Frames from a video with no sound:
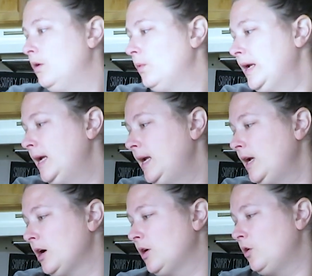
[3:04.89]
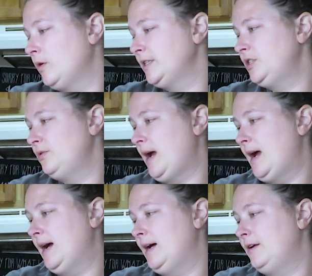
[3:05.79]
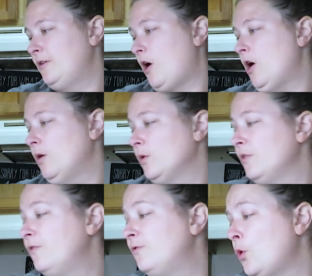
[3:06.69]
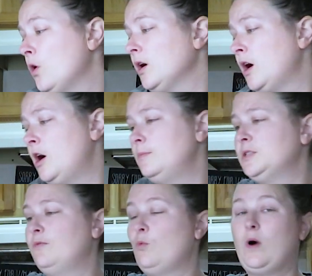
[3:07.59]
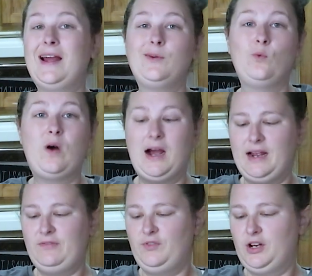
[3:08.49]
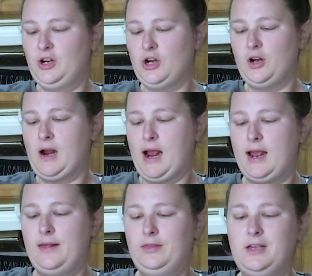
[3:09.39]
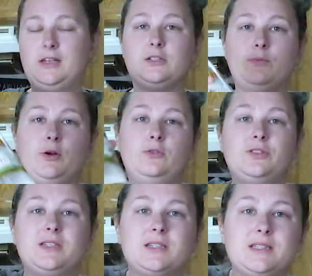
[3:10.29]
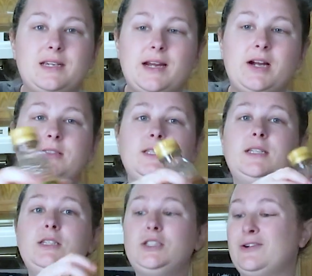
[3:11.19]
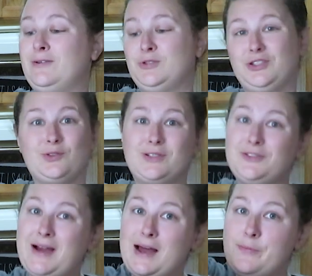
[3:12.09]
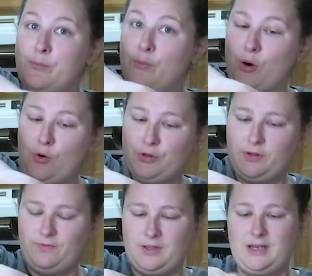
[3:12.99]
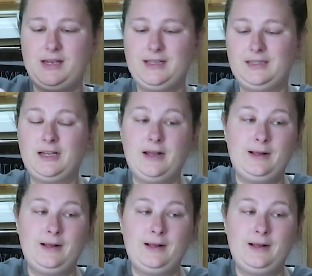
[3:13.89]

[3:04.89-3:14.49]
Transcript: We are going to add our 4 cups of white wine vinegar, and these are both 16 ounces, so I'm just going to add both of these.